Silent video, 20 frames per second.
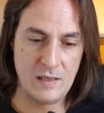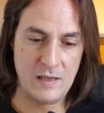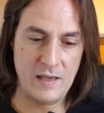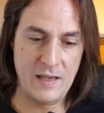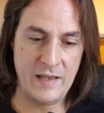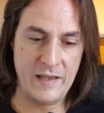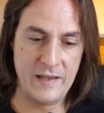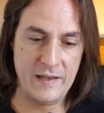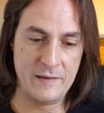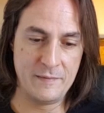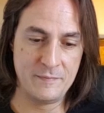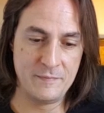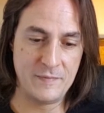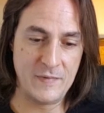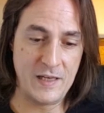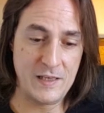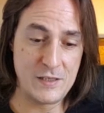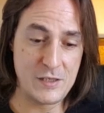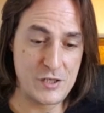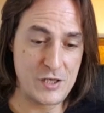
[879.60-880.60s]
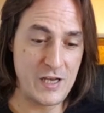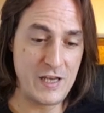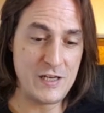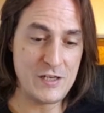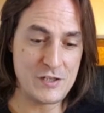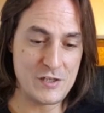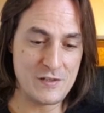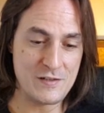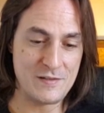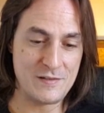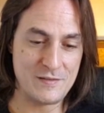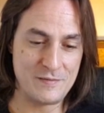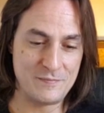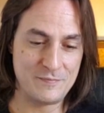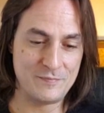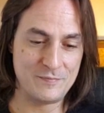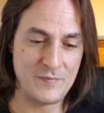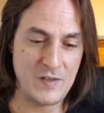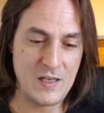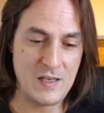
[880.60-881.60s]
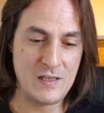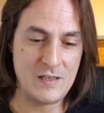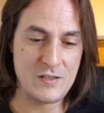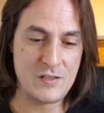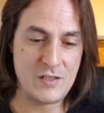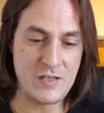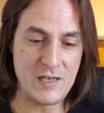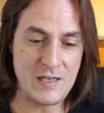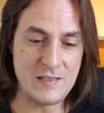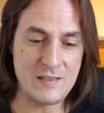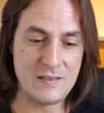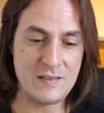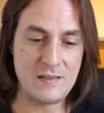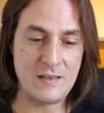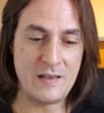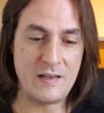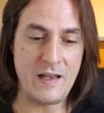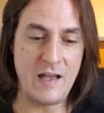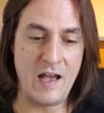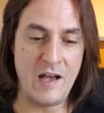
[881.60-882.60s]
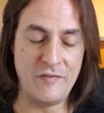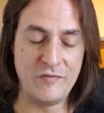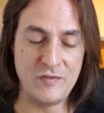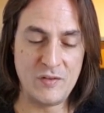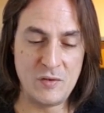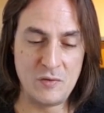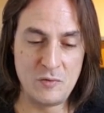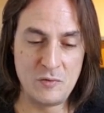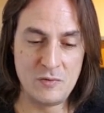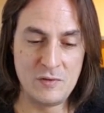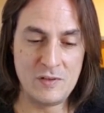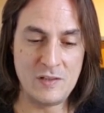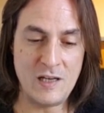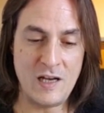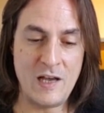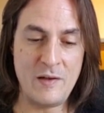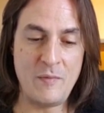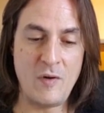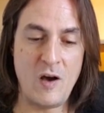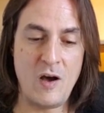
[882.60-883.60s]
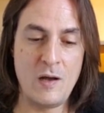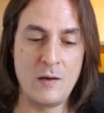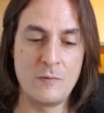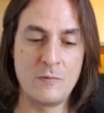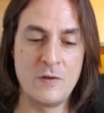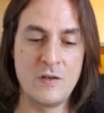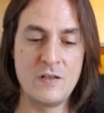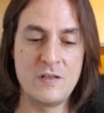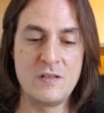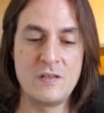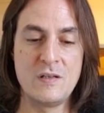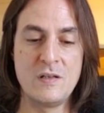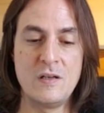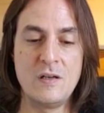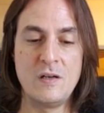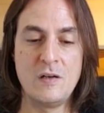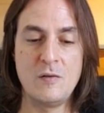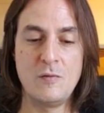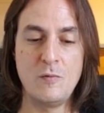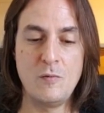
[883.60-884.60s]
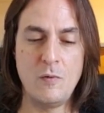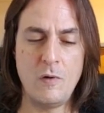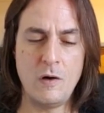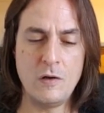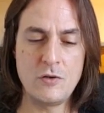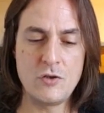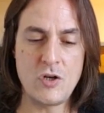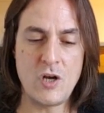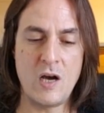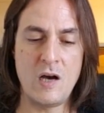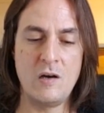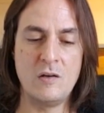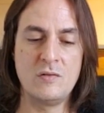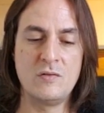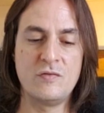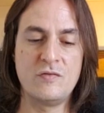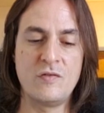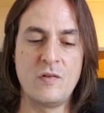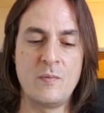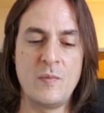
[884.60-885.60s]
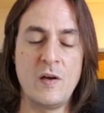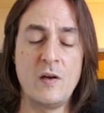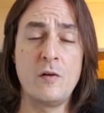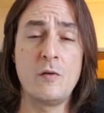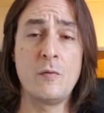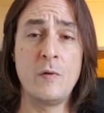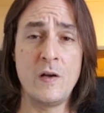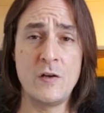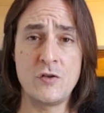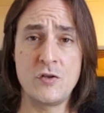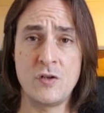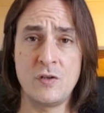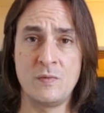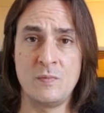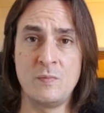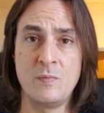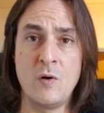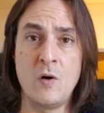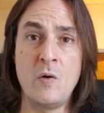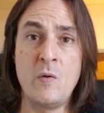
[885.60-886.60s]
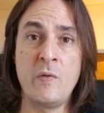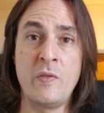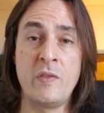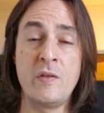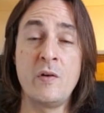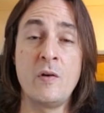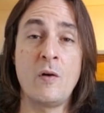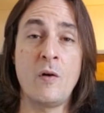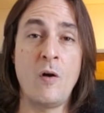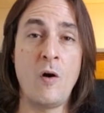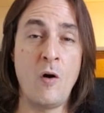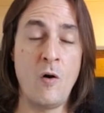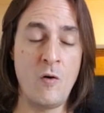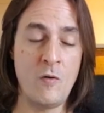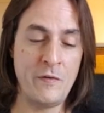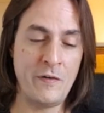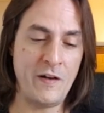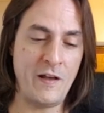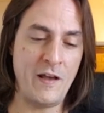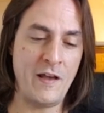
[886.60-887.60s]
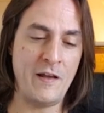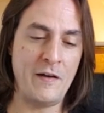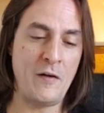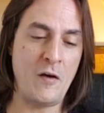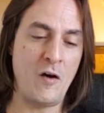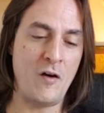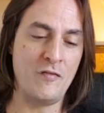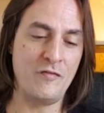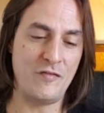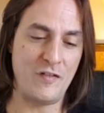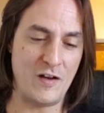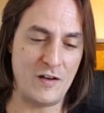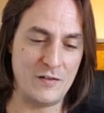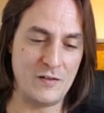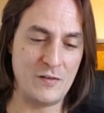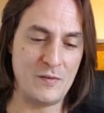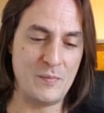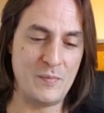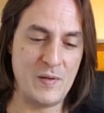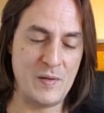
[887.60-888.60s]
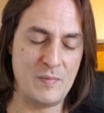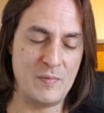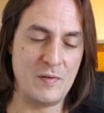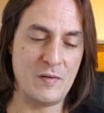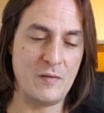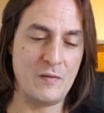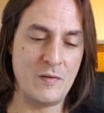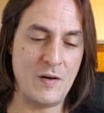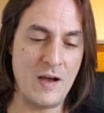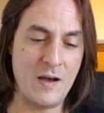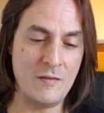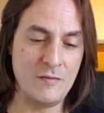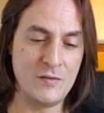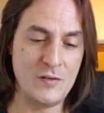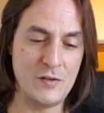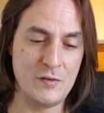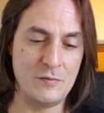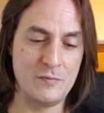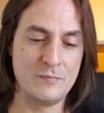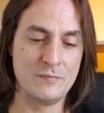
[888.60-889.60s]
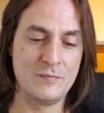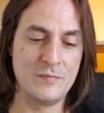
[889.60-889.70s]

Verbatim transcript: Um, and changes. Just afternoon time onwards, watch out from aggression, both your own and of other people around you.